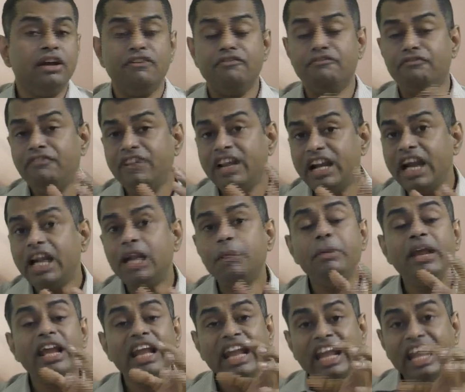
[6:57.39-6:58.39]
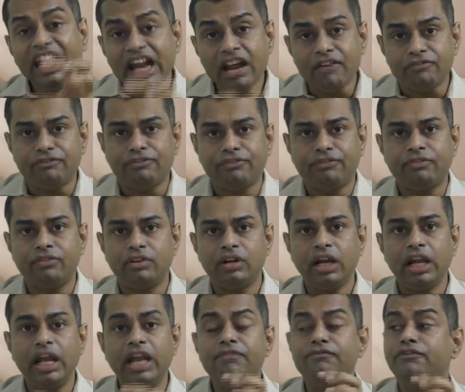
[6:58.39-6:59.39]
Will it be enough
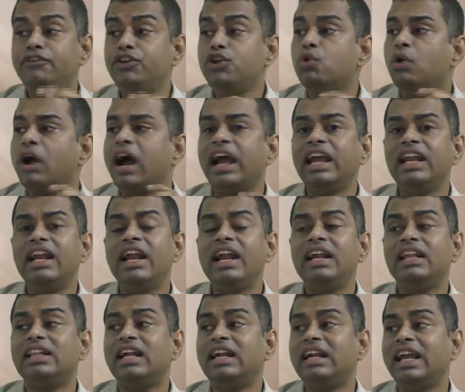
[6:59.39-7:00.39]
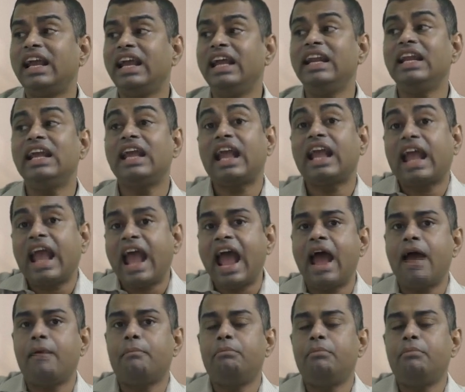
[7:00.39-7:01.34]
if you highlight that in CAM